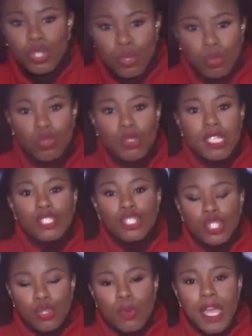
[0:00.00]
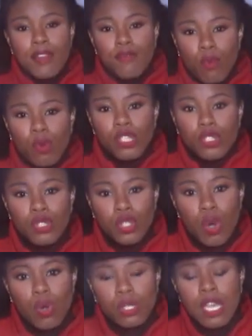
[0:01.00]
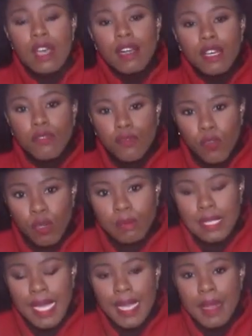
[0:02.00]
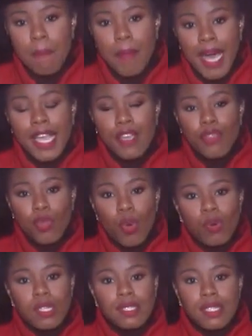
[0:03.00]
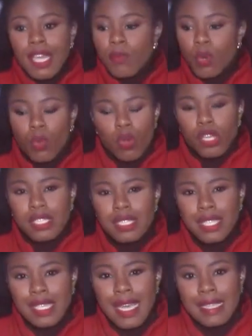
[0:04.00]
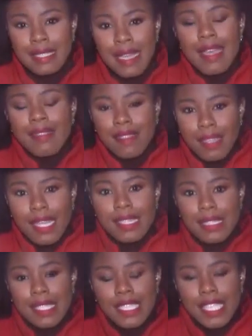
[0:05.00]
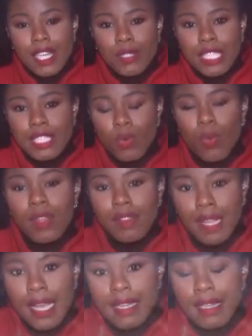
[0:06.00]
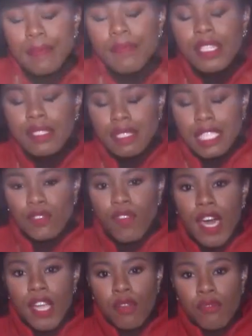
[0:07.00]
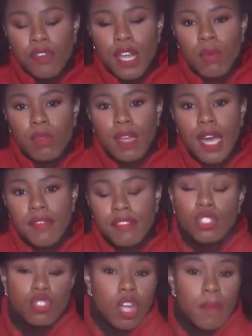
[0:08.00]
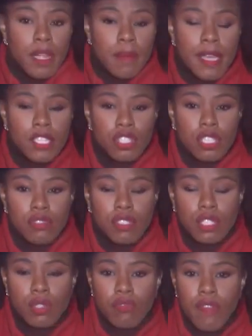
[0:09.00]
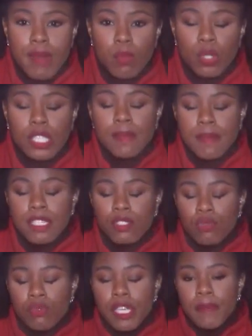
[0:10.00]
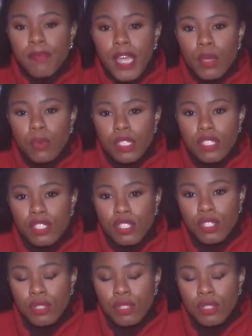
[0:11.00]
children, two and four years old, confirmed dead by authorities. Again, we're working to get the latest details as to what led to this fire. For now, we're live in Strawberry Mansion. Crystal Cranmore, CBS 3 Eyewitness. Latest